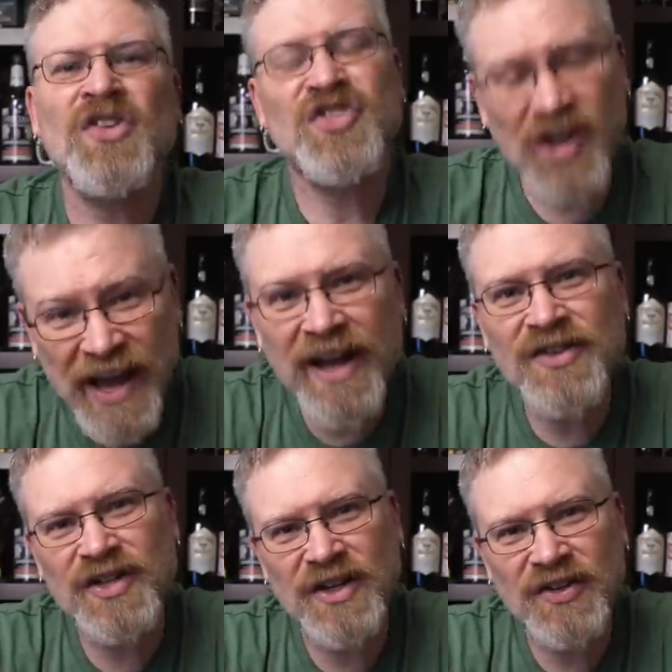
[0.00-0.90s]
Today
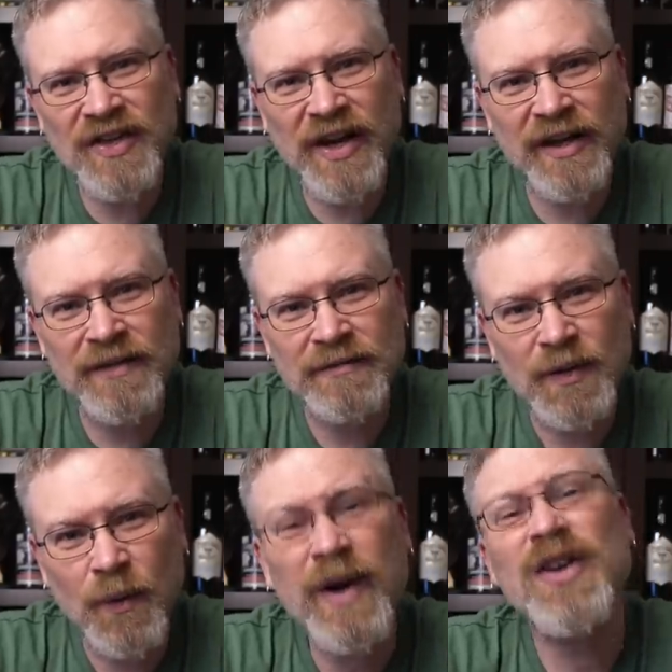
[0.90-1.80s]
on City Steading,
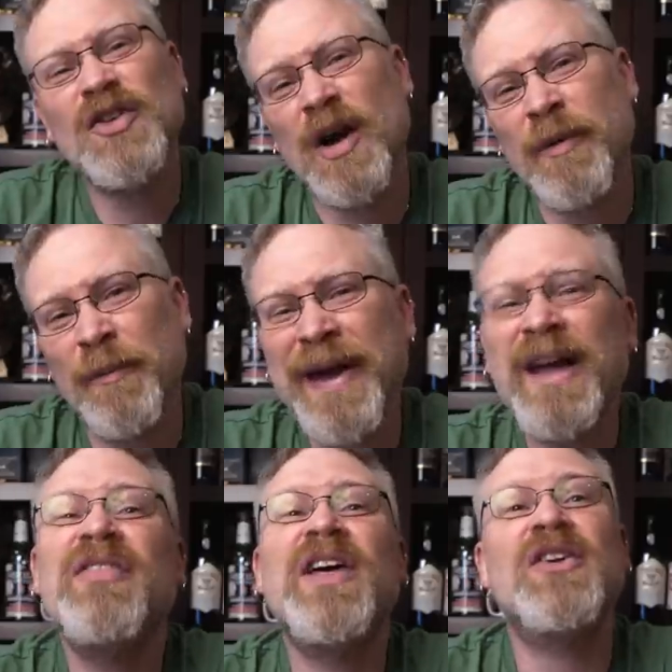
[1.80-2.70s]
we're going to talk about
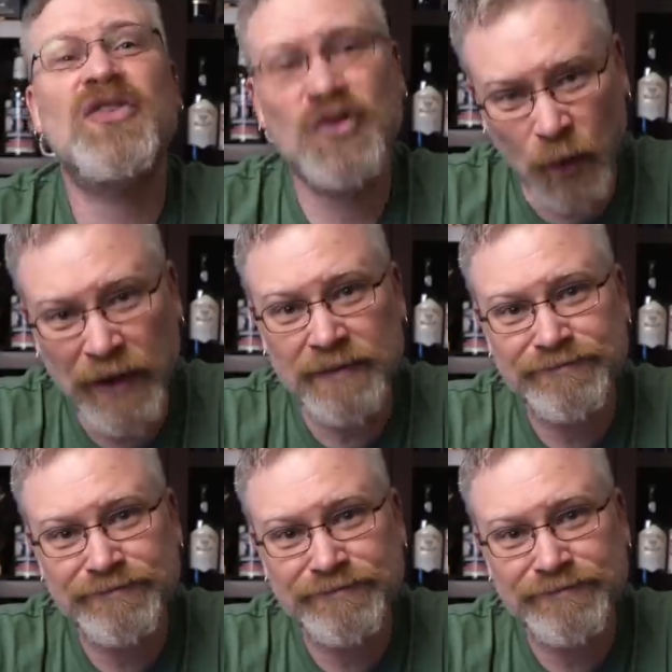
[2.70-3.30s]
making things sweet.